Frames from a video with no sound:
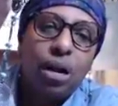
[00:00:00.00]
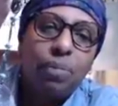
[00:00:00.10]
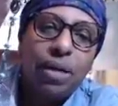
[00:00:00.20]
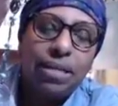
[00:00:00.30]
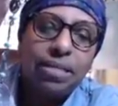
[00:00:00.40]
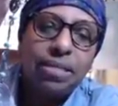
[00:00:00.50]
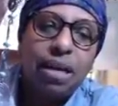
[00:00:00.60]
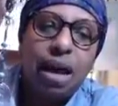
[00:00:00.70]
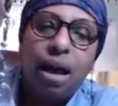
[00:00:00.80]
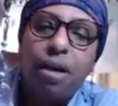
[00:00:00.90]
piece
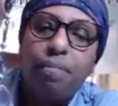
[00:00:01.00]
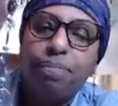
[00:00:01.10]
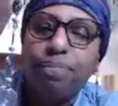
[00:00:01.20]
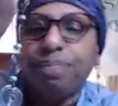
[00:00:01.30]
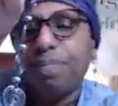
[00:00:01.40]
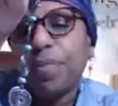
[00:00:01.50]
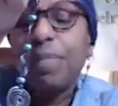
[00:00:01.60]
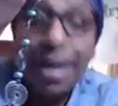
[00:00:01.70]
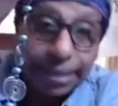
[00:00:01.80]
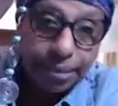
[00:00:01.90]

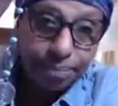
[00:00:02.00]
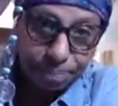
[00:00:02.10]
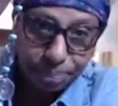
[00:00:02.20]
pendant.